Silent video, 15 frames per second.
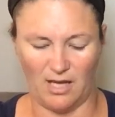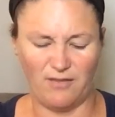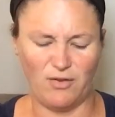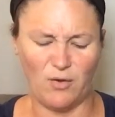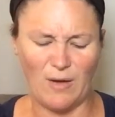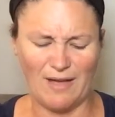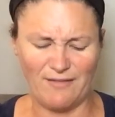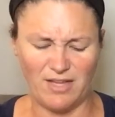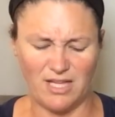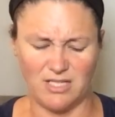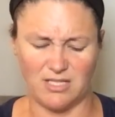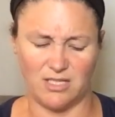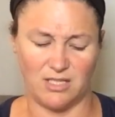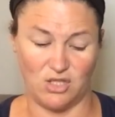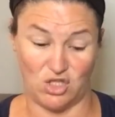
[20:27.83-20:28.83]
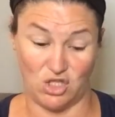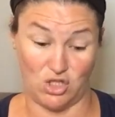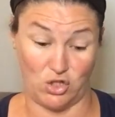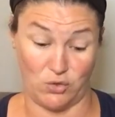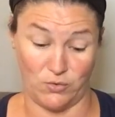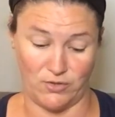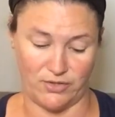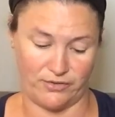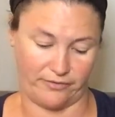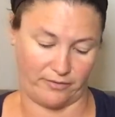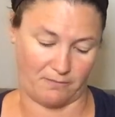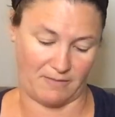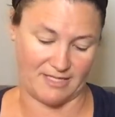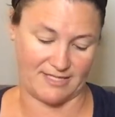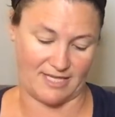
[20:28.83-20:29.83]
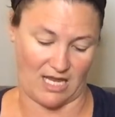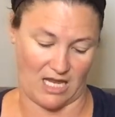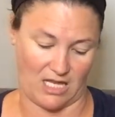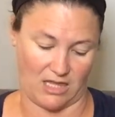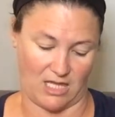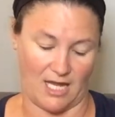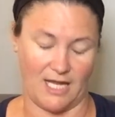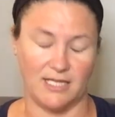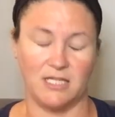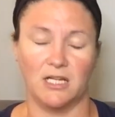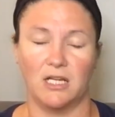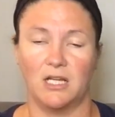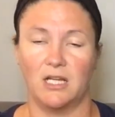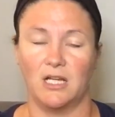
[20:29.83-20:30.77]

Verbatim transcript: If you haven't deduced from me saying that,